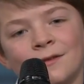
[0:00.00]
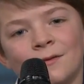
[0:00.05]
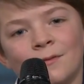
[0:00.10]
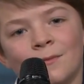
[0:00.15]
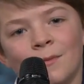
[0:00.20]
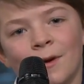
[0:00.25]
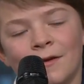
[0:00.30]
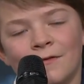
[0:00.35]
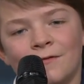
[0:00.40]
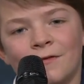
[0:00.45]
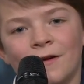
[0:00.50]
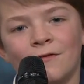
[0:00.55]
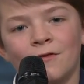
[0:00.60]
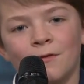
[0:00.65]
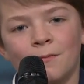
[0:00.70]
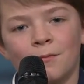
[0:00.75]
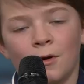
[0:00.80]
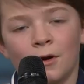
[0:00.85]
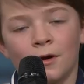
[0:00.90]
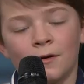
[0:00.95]
my
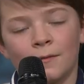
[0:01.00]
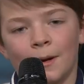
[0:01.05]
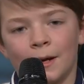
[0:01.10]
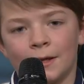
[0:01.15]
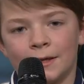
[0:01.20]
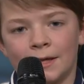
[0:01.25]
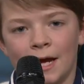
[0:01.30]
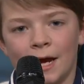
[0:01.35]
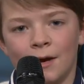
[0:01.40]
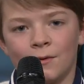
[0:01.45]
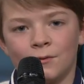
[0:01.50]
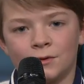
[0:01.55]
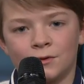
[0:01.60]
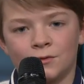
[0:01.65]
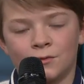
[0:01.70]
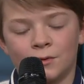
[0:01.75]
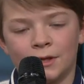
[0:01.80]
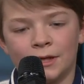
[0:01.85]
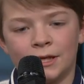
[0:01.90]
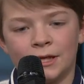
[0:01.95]
favorite part about that
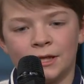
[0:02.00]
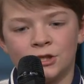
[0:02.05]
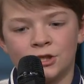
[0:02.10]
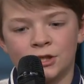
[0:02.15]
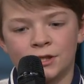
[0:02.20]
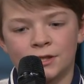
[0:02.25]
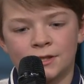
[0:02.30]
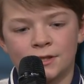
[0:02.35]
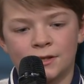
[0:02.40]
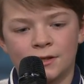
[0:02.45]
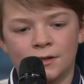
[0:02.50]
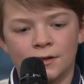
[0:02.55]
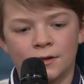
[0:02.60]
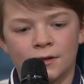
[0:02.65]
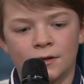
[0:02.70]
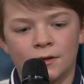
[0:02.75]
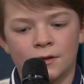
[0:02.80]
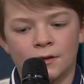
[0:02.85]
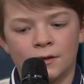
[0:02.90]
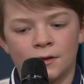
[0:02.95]
was really just
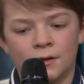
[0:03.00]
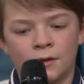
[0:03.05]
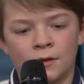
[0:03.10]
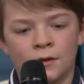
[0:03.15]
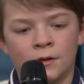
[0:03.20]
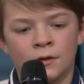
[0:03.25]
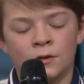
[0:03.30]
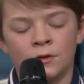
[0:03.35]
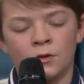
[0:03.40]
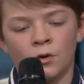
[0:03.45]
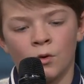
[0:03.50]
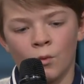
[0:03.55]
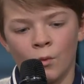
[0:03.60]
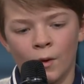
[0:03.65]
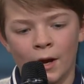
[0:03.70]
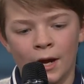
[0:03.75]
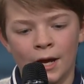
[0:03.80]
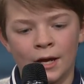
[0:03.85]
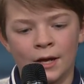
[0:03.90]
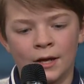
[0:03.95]
the
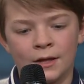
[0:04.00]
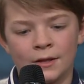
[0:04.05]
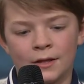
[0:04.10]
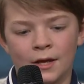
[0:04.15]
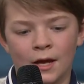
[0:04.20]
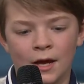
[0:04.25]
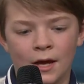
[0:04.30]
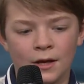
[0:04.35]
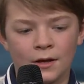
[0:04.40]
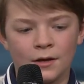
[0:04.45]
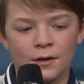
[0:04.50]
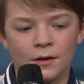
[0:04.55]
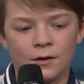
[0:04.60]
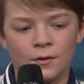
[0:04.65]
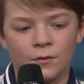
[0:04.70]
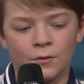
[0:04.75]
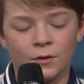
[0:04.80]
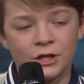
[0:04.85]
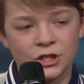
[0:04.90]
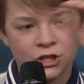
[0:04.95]
way that
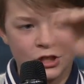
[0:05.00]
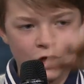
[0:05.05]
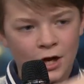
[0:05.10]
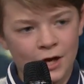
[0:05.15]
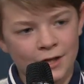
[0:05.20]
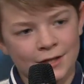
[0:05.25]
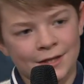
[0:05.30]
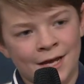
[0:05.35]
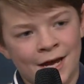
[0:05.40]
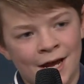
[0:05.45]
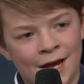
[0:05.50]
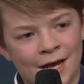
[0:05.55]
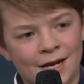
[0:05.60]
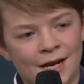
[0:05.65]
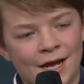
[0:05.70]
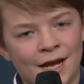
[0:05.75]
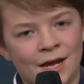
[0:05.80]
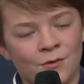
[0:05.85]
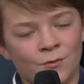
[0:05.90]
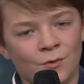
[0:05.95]
we shot that,
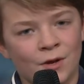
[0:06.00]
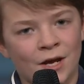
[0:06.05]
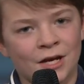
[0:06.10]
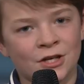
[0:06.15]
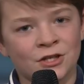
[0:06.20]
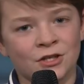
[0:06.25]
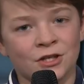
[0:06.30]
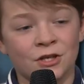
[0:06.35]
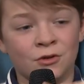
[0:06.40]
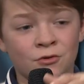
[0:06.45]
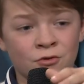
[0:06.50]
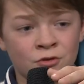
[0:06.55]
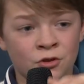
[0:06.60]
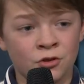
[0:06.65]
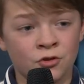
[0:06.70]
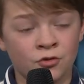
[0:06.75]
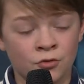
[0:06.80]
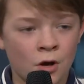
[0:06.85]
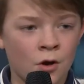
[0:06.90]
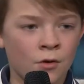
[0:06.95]
and we actually used
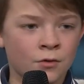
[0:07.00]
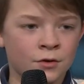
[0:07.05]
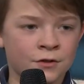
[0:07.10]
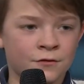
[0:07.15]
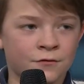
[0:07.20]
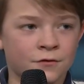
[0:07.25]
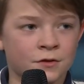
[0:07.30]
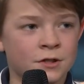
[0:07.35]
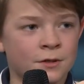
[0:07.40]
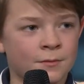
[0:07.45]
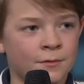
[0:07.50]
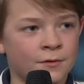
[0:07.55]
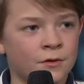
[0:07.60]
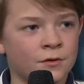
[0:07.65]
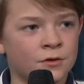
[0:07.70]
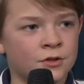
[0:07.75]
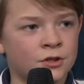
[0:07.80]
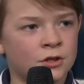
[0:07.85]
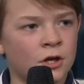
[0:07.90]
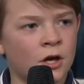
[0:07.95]
drones for some of
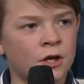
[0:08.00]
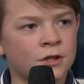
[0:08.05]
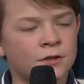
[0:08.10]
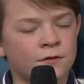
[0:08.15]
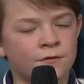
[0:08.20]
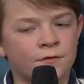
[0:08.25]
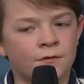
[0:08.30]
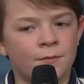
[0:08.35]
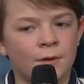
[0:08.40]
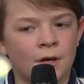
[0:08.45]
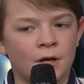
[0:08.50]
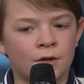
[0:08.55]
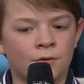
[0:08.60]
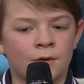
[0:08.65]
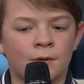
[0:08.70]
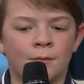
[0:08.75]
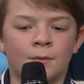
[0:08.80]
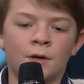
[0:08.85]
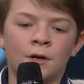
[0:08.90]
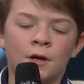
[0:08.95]
those shots of the
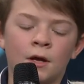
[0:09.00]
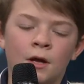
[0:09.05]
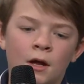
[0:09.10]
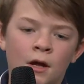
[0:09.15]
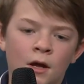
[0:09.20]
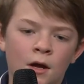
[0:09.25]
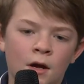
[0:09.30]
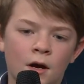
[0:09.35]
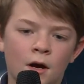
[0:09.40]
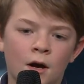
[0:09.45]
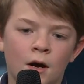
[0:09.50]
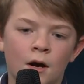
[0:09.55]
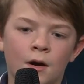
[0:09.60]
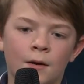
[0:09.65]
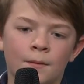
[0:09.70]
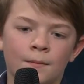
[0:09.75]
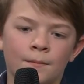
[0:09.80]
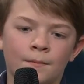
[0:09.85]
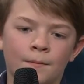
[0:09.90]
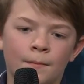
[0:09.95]
panorama.
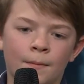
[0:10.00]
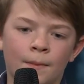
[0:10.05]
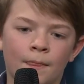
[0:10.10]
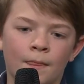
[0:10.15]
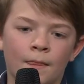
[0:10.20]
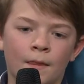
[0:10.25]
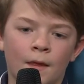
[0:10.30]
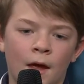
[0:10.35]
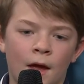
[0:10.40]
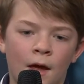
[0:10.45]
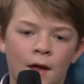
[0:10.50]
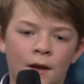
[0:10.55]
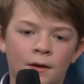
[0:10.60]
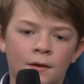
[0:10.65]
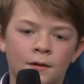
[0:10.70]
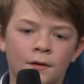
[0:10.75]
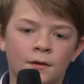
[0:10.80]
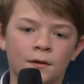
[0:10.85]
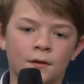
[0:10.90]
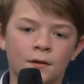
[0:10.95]
Um,
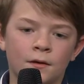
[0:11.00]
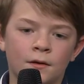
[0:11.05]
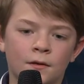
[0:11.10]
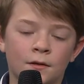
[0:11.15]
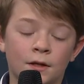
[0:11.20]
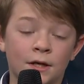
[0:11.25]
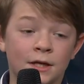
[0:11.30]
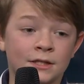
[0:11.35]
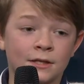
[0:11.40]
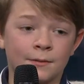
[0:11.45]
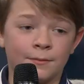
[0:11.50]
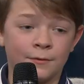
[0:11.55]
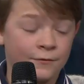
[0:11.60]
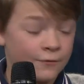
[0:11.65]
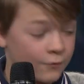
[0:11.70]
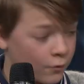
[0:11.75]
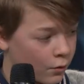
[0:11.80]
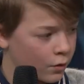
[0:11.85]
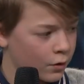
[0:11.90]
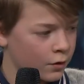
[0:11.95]
and like I said
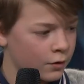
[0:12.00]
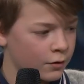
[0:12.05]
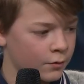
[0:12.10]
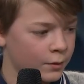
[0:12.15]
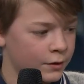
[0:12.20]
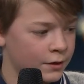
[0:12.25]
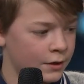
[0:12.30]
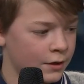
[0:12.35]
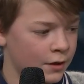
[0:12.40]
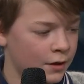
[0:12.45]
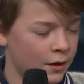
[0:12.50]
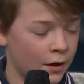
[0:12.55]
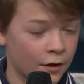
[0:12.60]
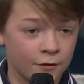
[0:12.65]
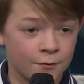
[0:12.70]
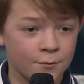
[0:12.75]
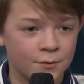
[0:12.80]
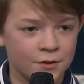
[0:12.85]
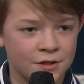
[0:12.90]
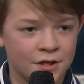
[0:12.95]
before, with the
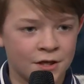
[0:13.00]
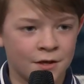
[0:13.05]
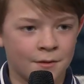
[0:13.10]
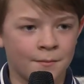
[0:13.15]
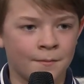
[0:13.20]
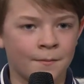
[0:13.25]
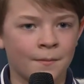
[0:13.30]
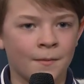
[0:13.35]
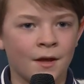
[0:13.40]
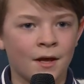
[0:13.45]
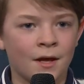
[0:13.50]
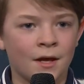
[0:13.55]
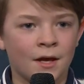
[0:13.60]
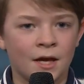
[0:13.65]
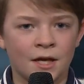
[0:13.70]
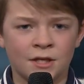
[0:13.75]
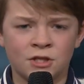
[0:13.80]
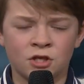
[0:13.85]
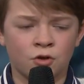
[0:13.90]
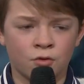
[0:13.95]
other museum,
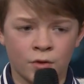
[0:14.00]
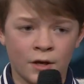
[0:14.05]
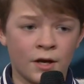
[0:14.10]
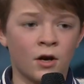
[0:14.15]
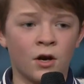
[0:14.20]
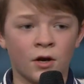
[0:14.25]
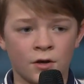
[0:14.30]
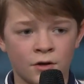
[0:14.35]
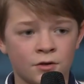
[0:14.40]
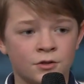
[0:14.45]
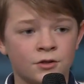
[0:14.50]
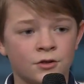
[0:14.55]
it's a great honor